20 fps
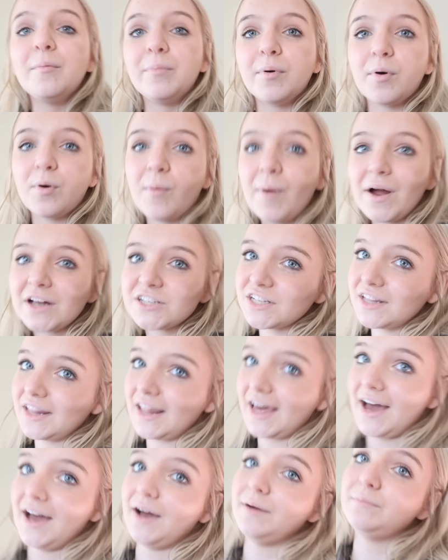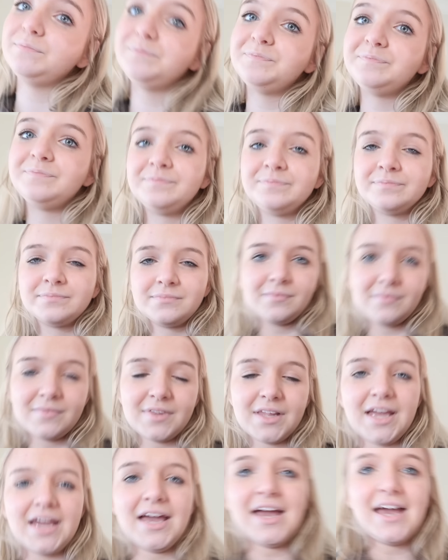we're watching that.
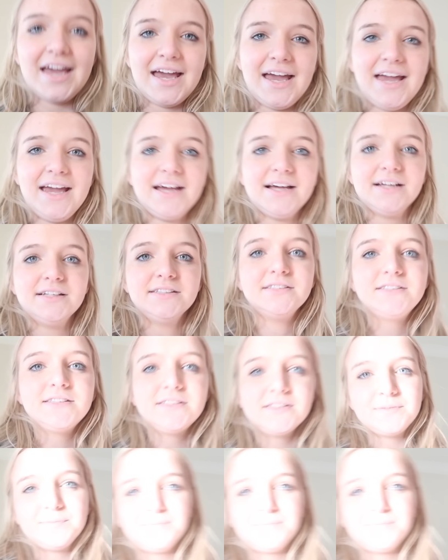And.